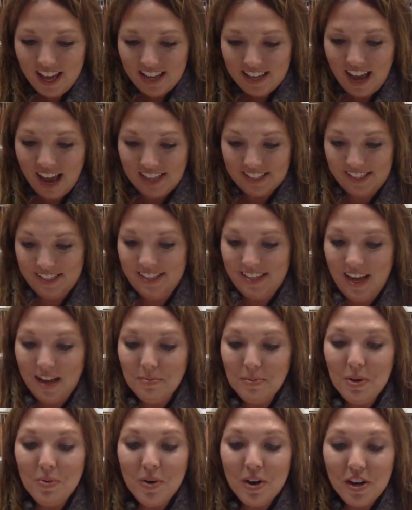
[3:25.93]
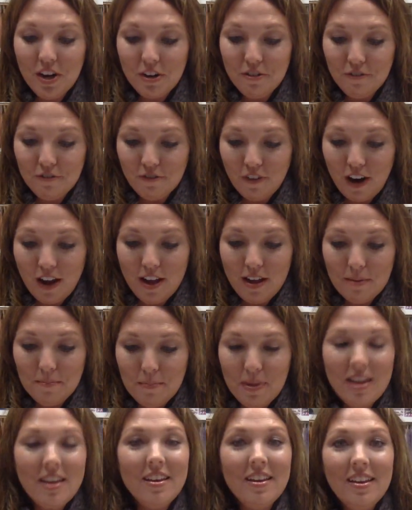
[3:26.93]
Yes, tell me where you're from
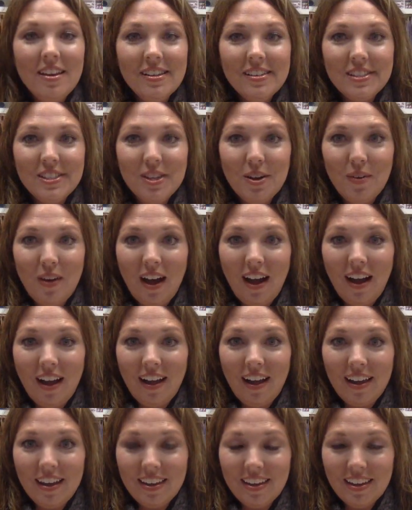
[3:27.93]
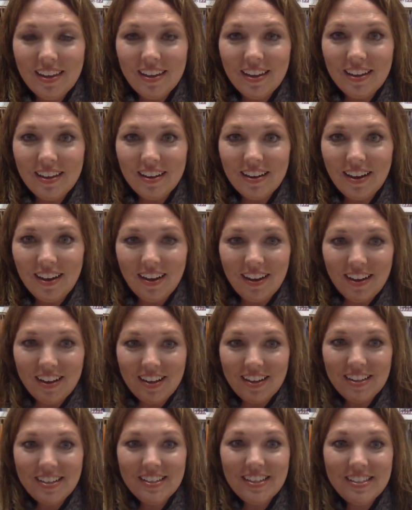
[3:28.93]
so I can
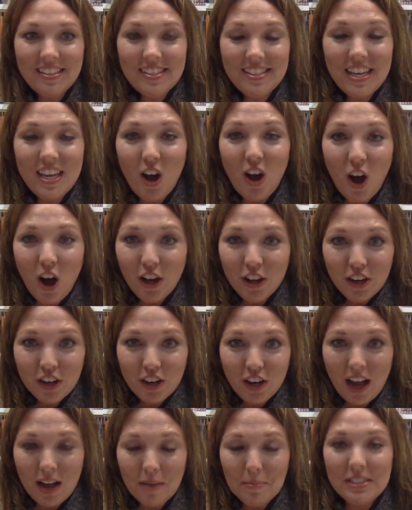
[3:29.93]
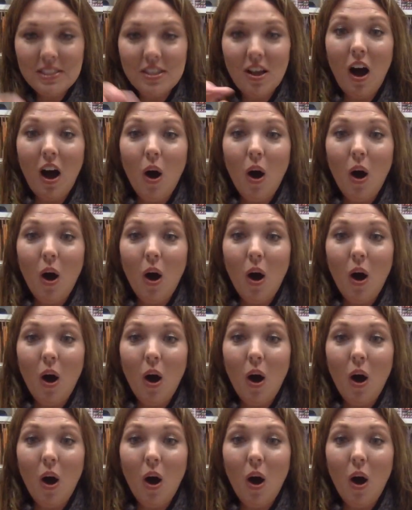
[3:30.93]
uh, see all your comments.